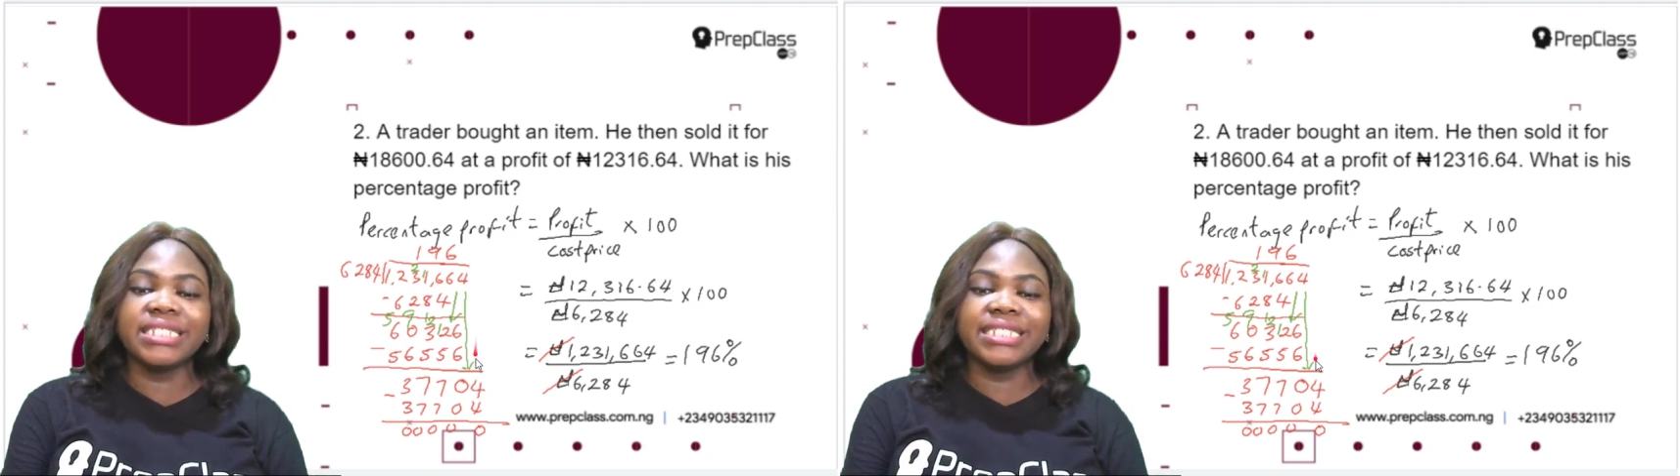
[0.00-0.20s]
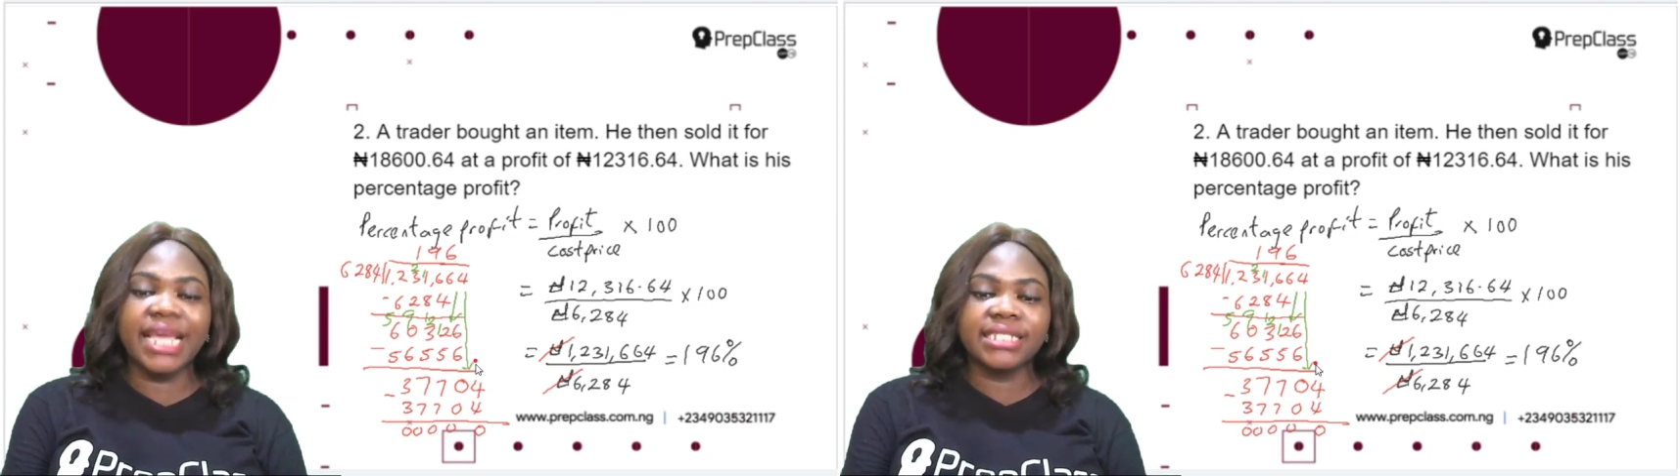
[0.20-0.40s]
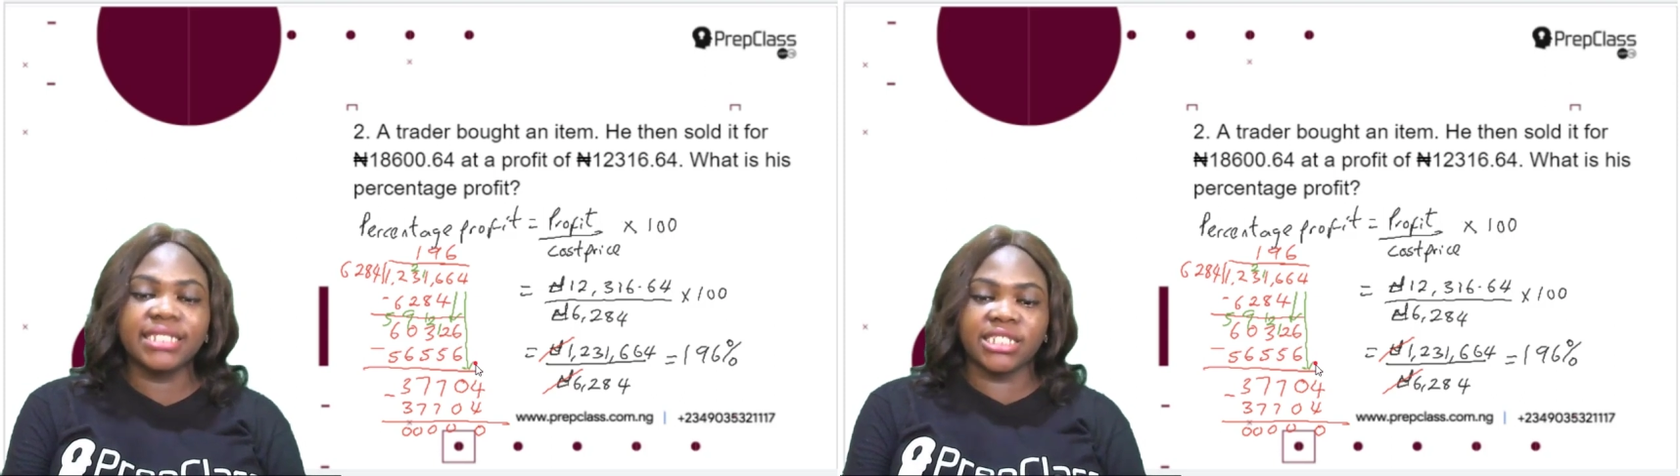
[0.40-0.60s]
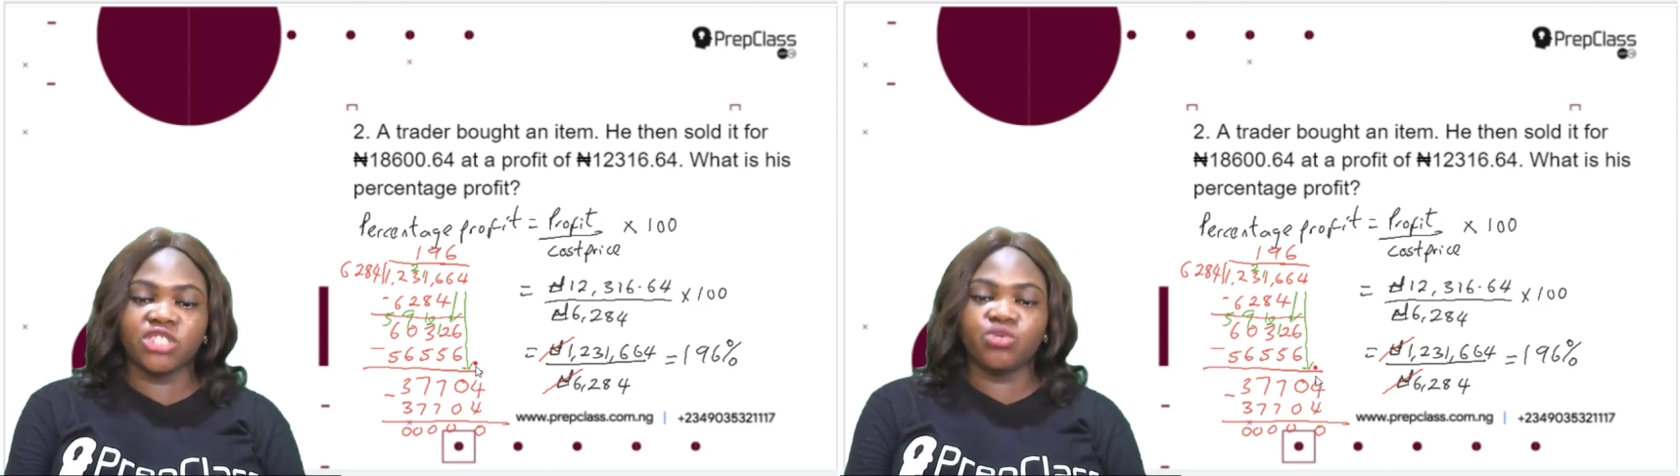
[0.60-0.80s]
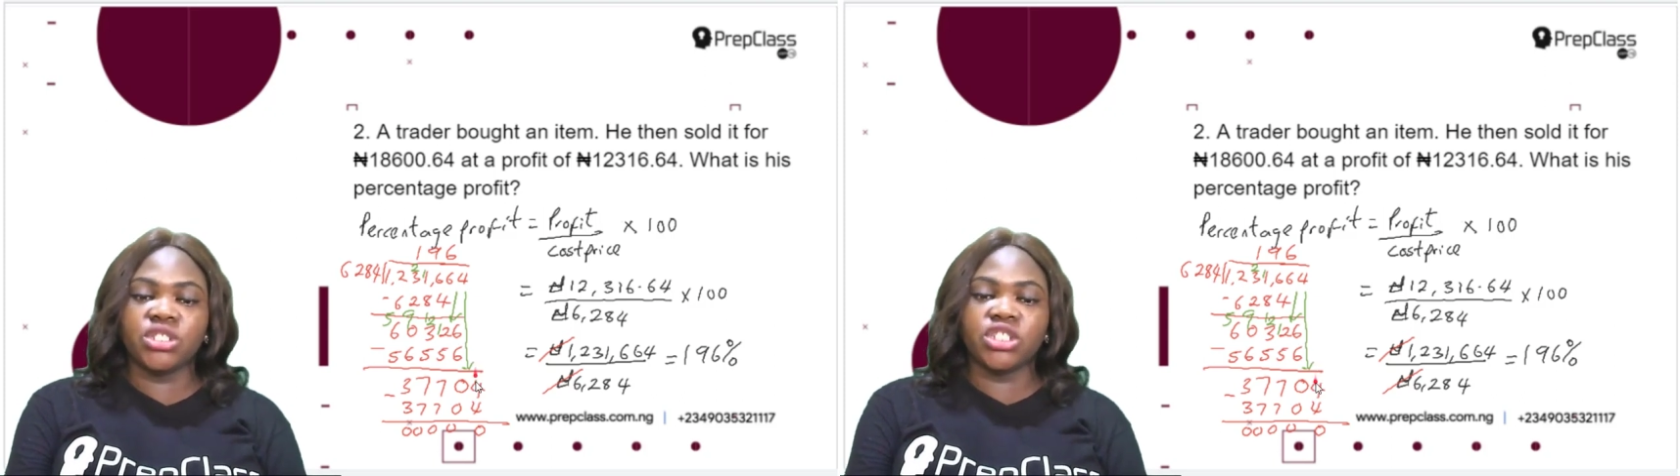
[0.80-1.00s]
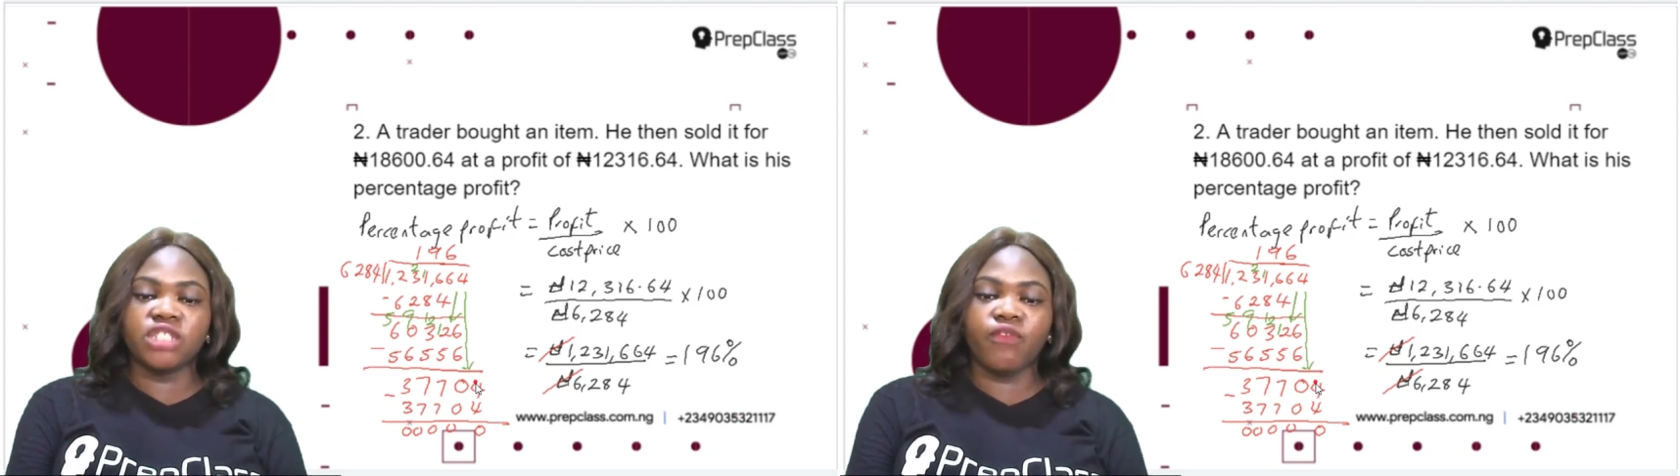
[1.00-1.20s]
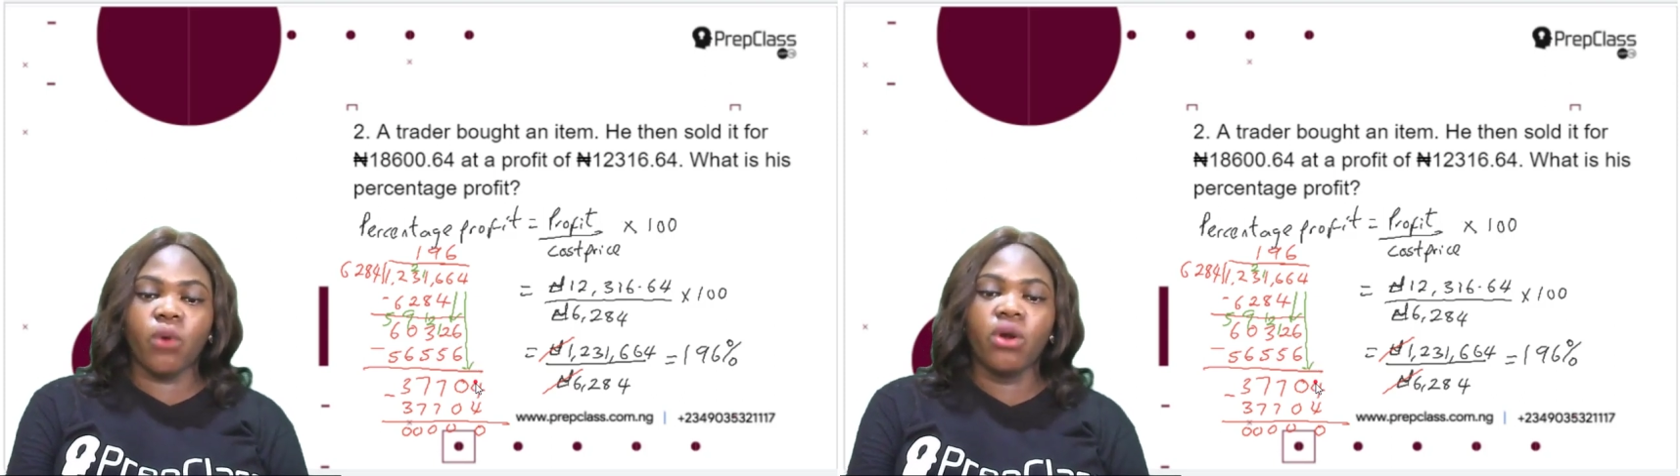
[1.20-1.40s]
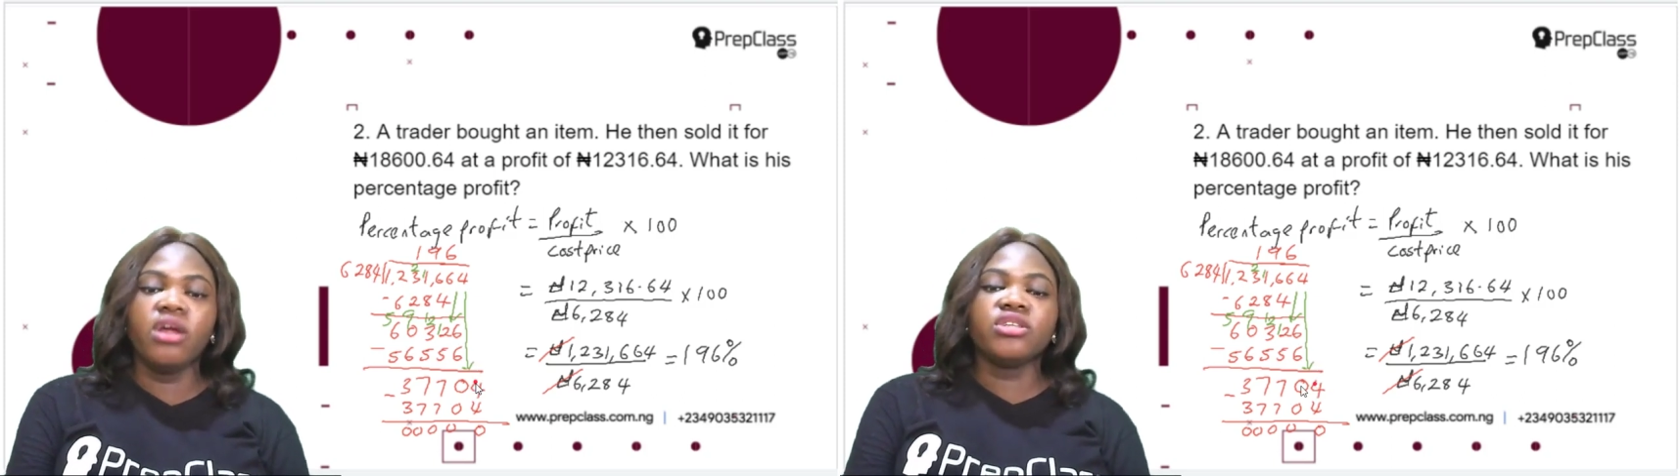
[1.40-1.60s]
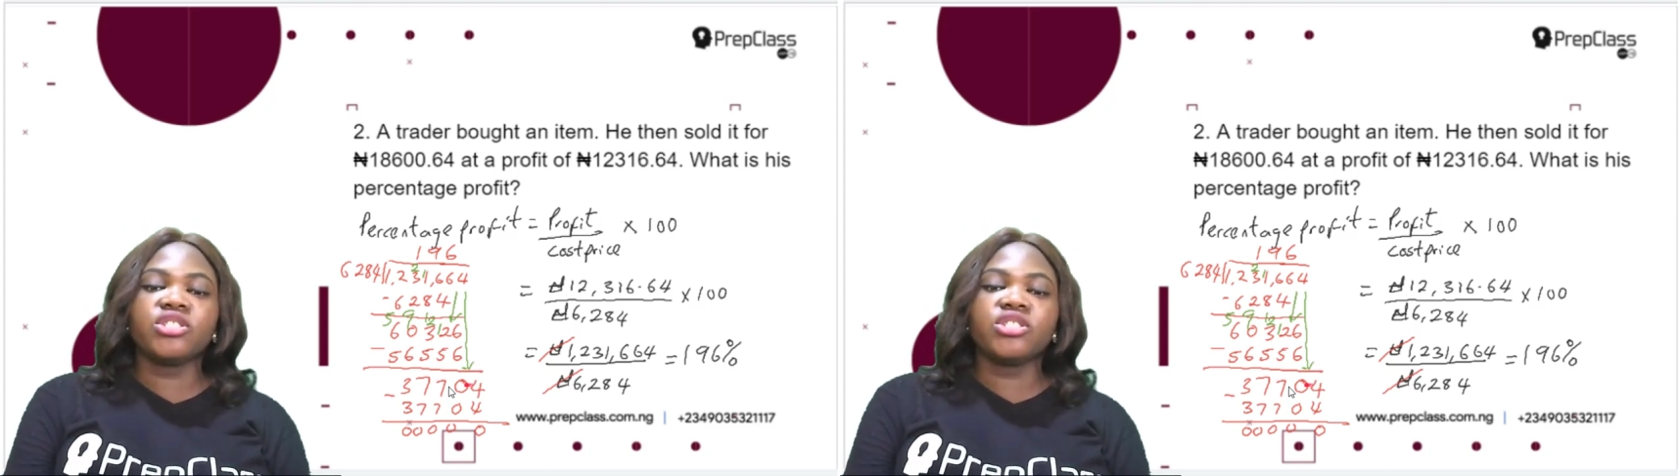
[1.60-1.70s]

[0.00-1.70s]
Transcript: the next digit, which is 4.